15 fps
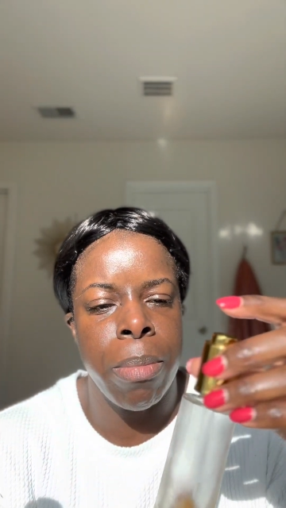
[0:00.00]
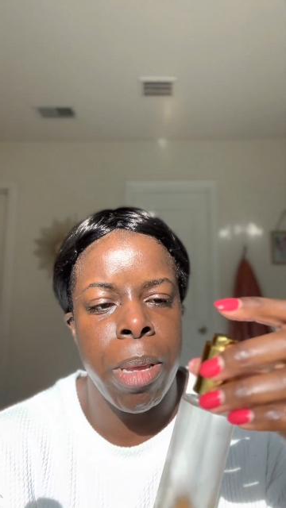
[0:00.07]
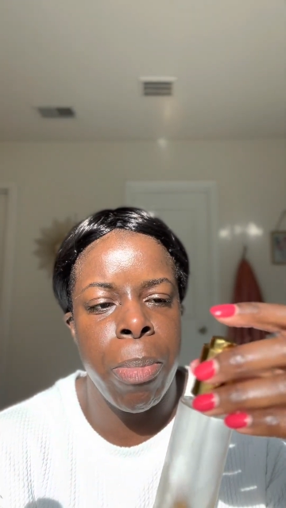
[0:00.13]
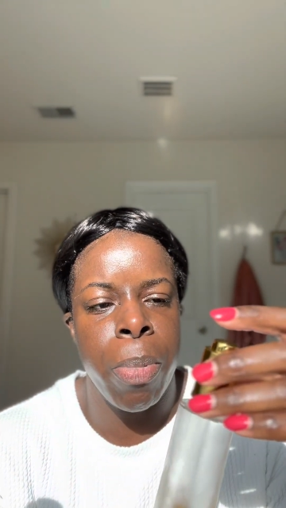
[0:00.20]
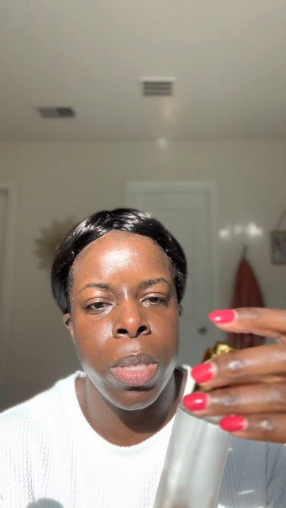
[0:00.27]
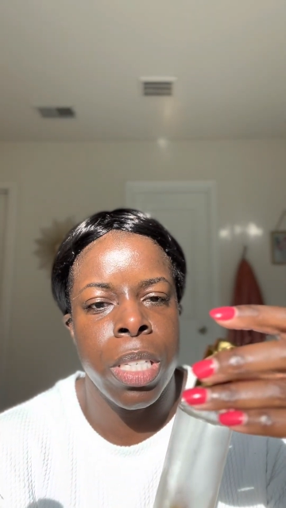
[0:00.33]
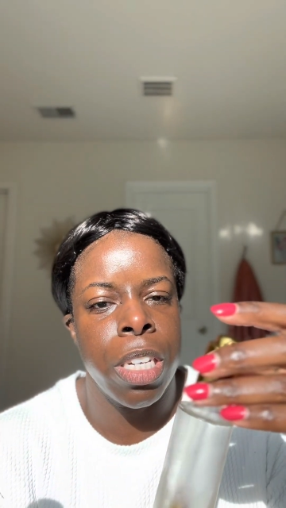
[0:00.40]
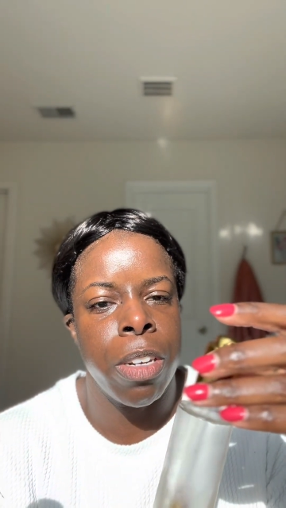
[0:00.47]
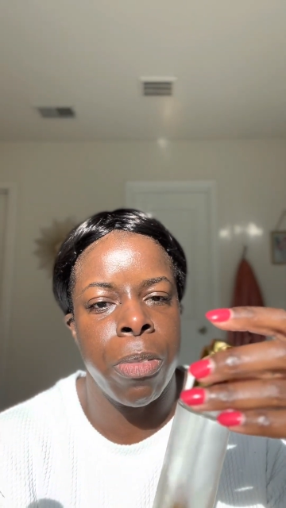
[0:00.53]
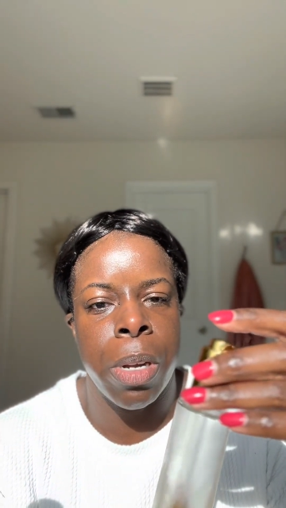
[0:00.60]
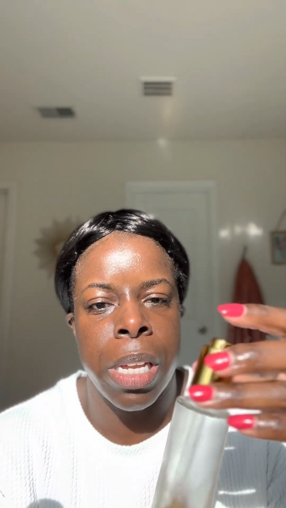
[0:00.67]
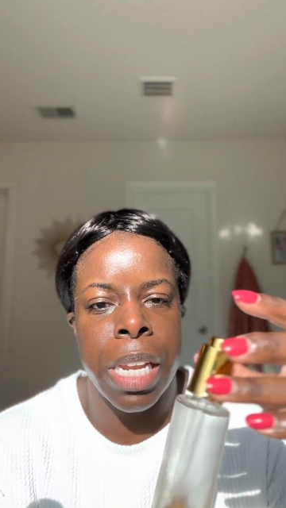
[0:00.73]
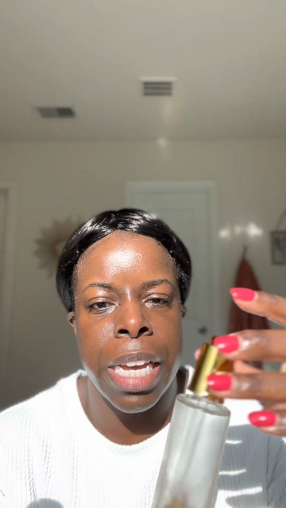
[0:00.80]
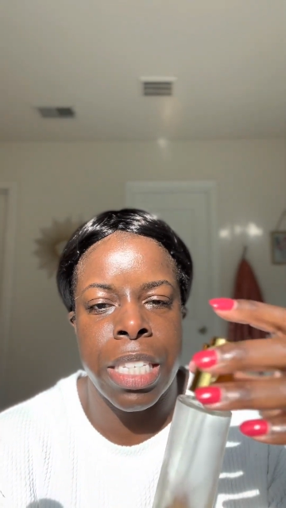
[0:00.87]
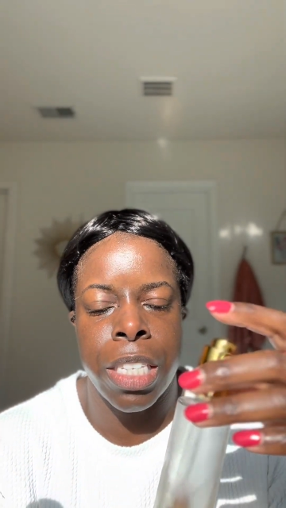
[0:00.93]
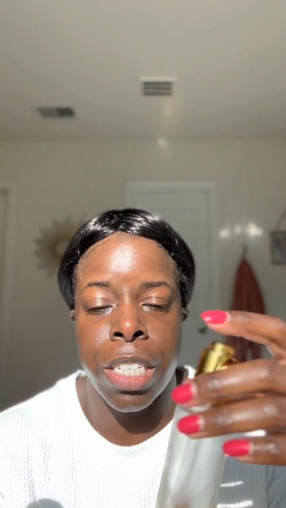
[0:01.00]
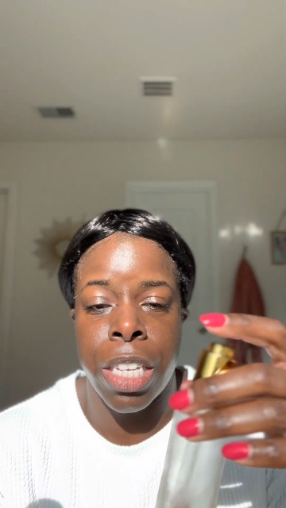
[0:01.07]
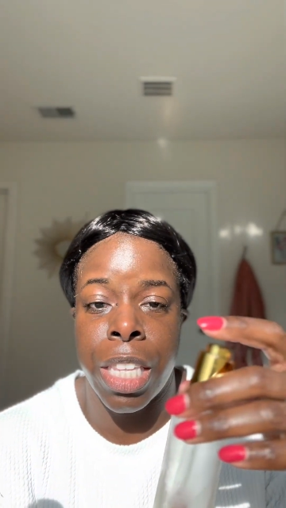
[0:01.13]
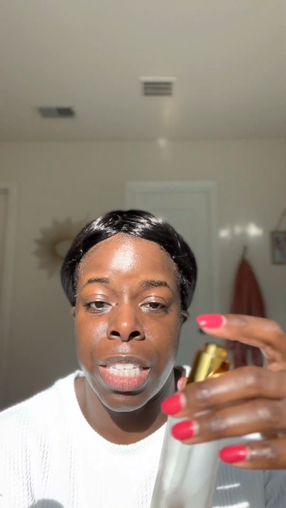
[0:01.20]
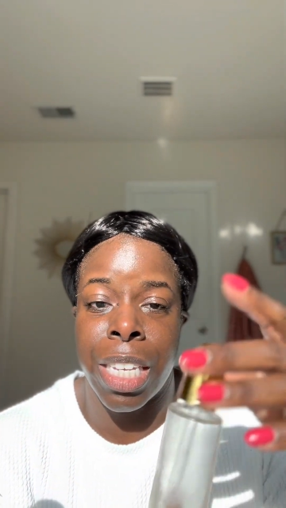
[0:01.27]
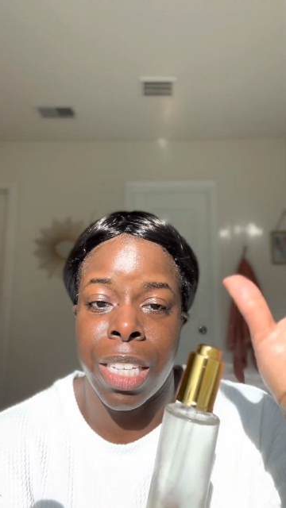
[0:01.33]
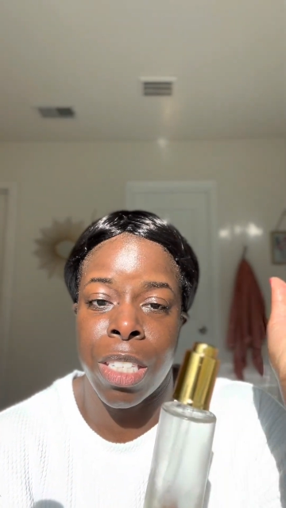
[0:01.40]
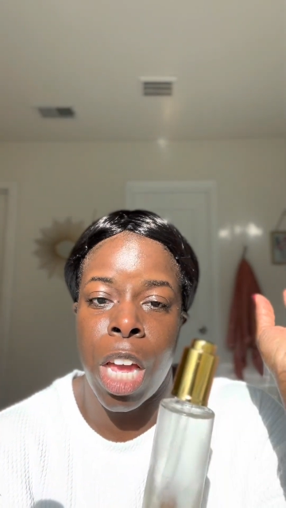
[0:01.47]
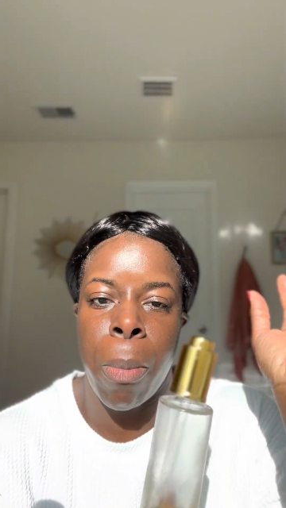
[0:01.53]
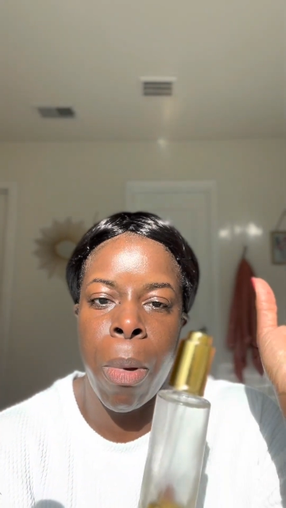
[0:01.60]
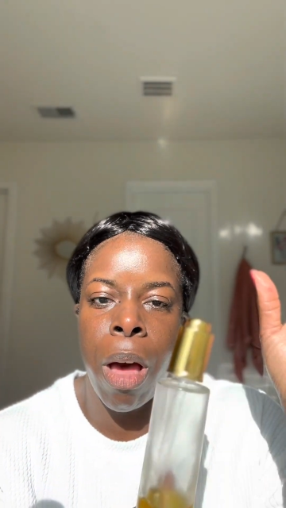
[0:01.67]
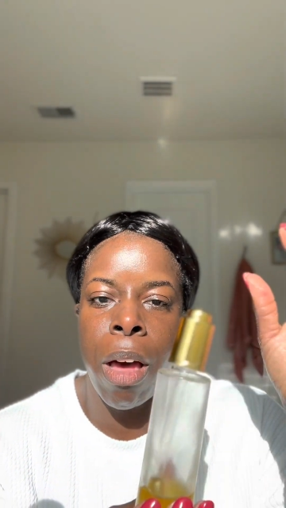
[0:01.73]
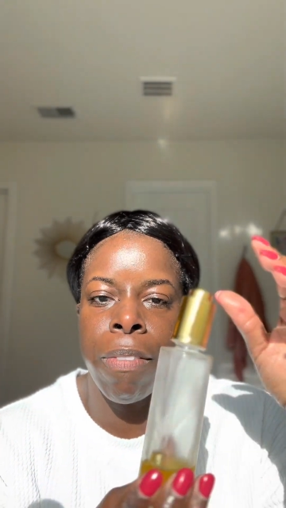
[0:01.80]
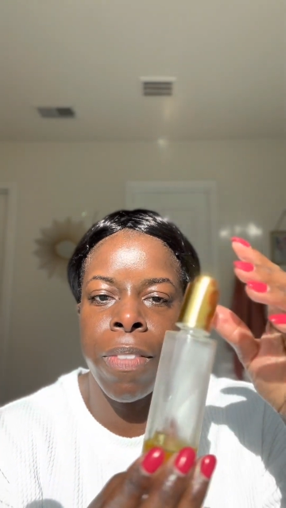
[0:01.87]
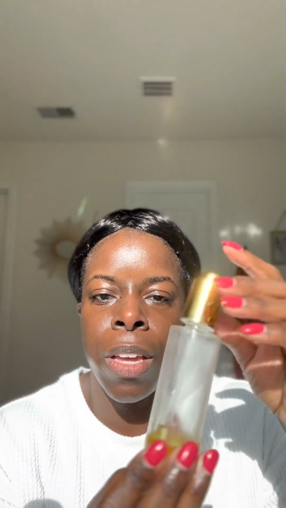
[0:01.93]
people didn't realize that they had to take the top
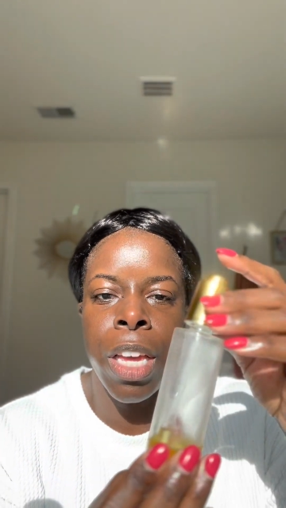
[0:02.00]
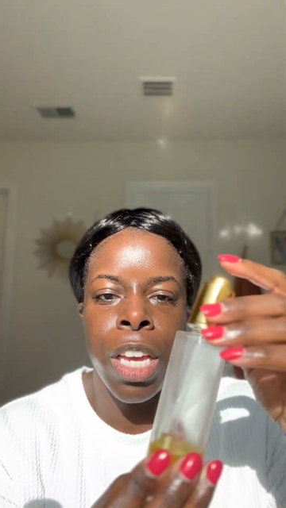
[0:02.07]
off.